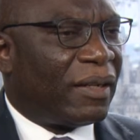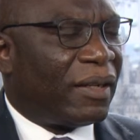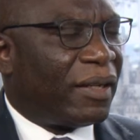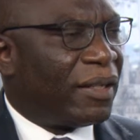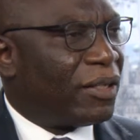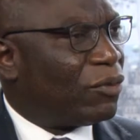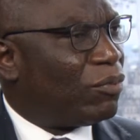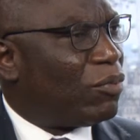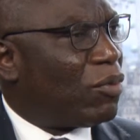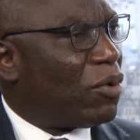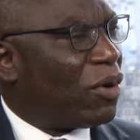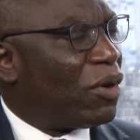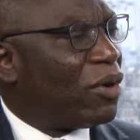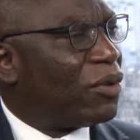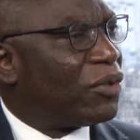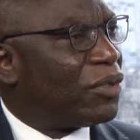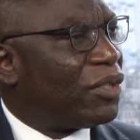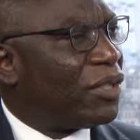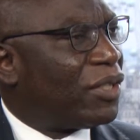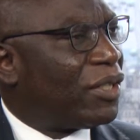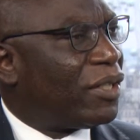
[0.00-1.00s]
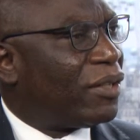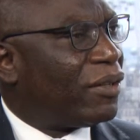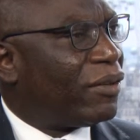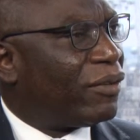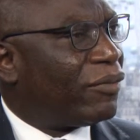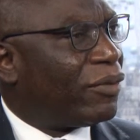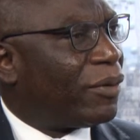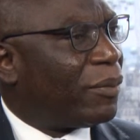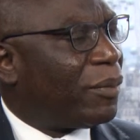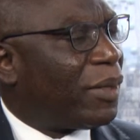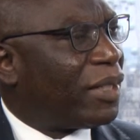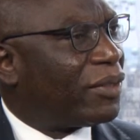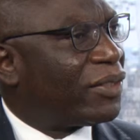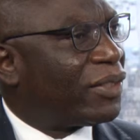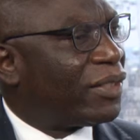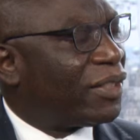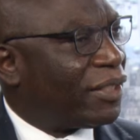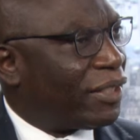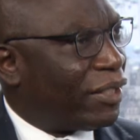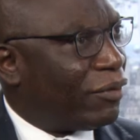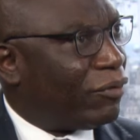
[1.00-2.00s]
a small country of about
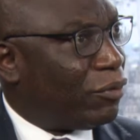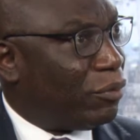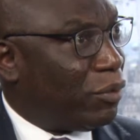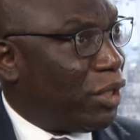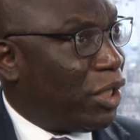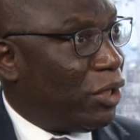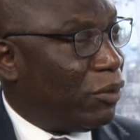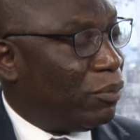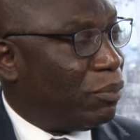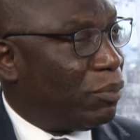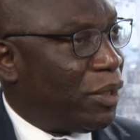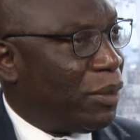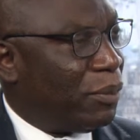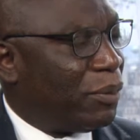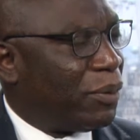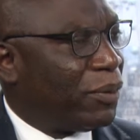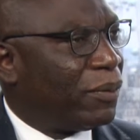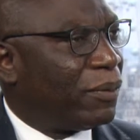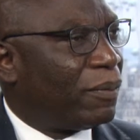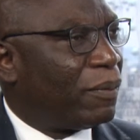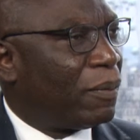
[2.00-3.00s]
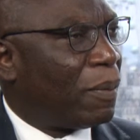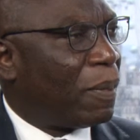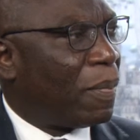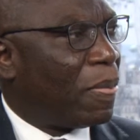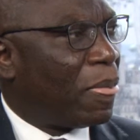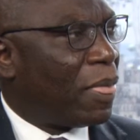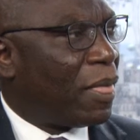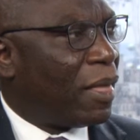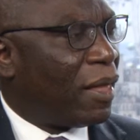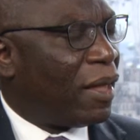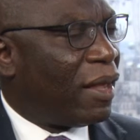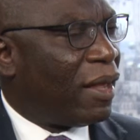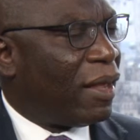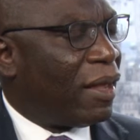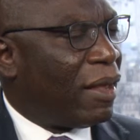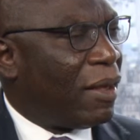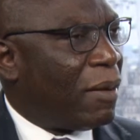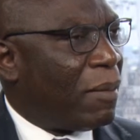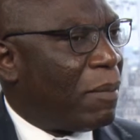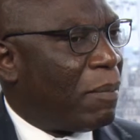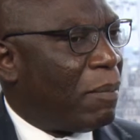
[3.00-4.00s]
7 million people,
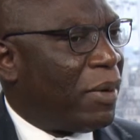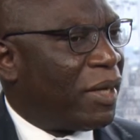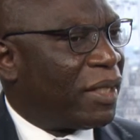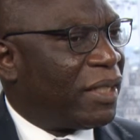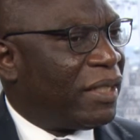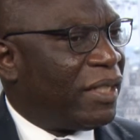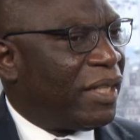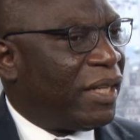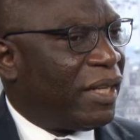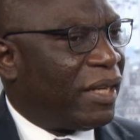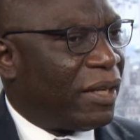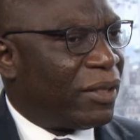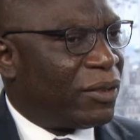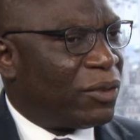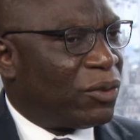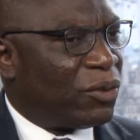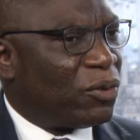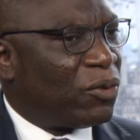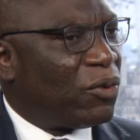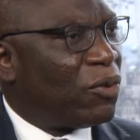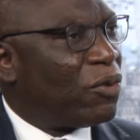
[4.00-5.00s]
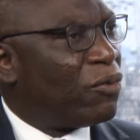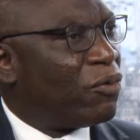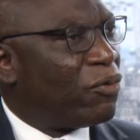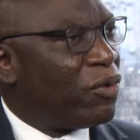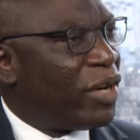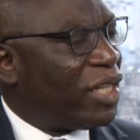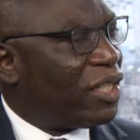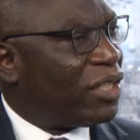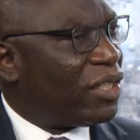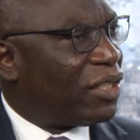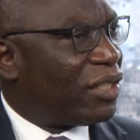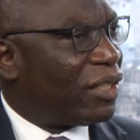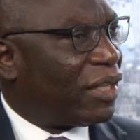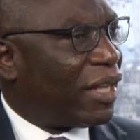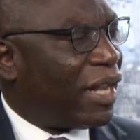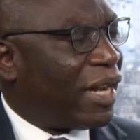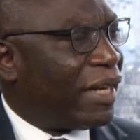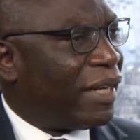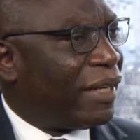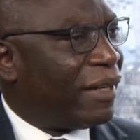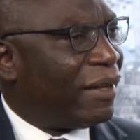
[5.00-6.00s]
but they are so rich
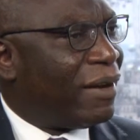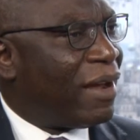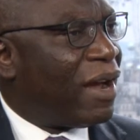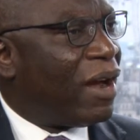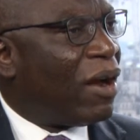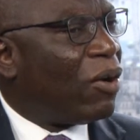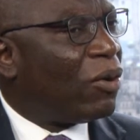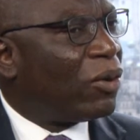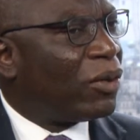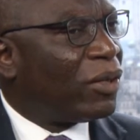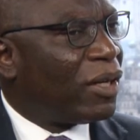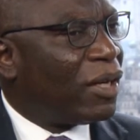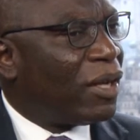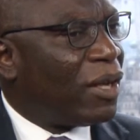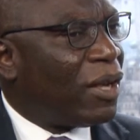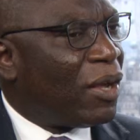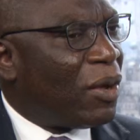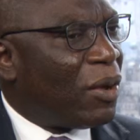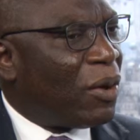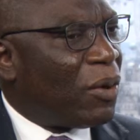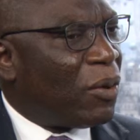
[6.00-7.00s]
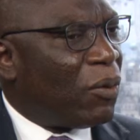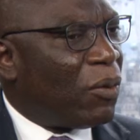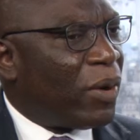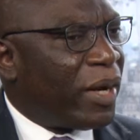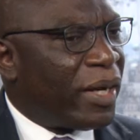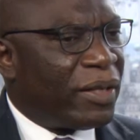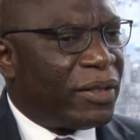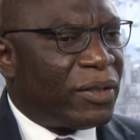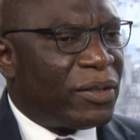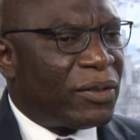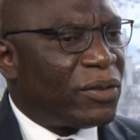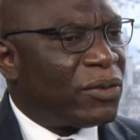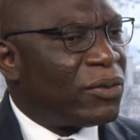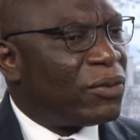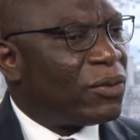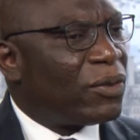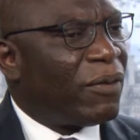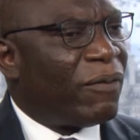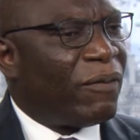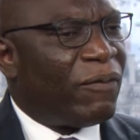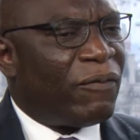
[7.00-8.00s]
and endowed with
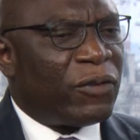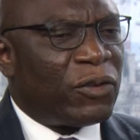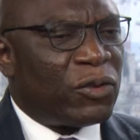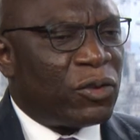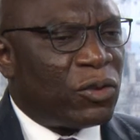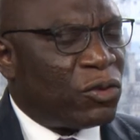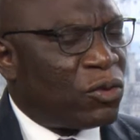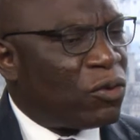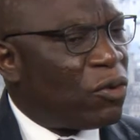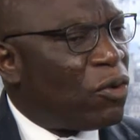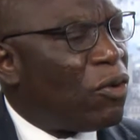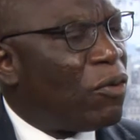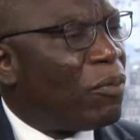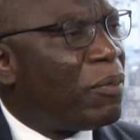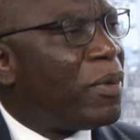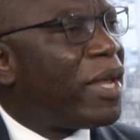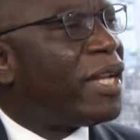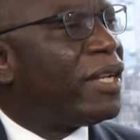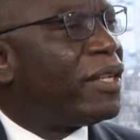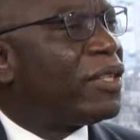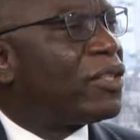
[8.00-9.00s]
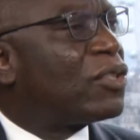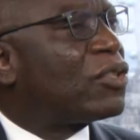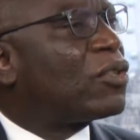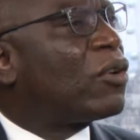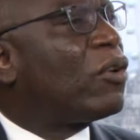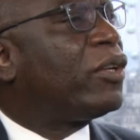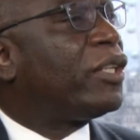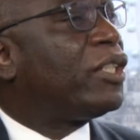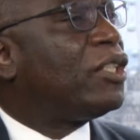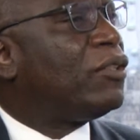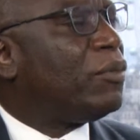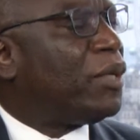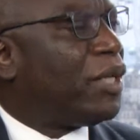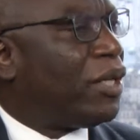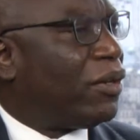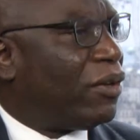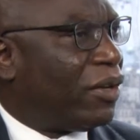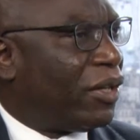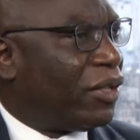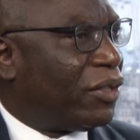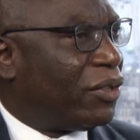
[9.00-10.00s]
so many solid
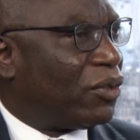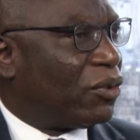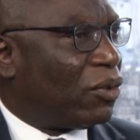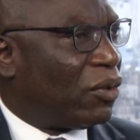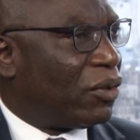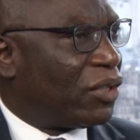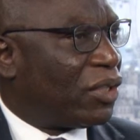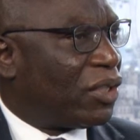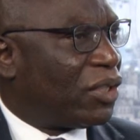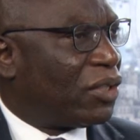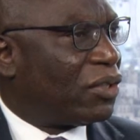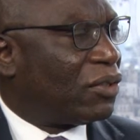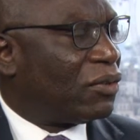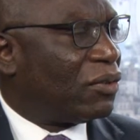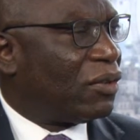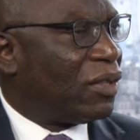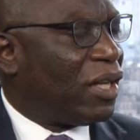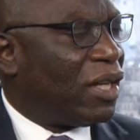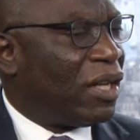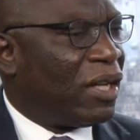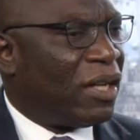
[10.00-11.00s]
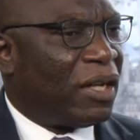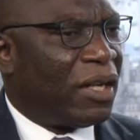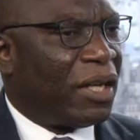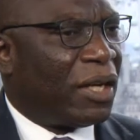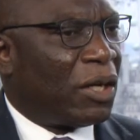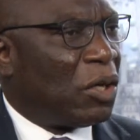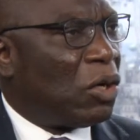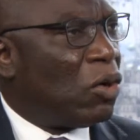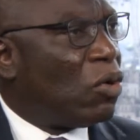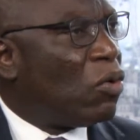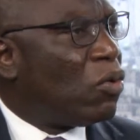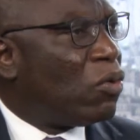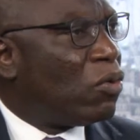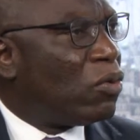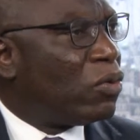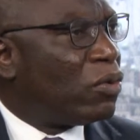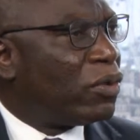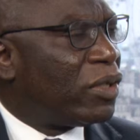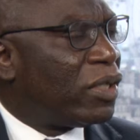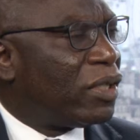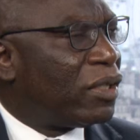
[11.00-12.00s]
mineral resources like
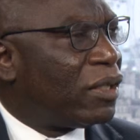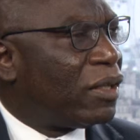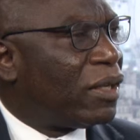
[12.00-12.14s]
gold,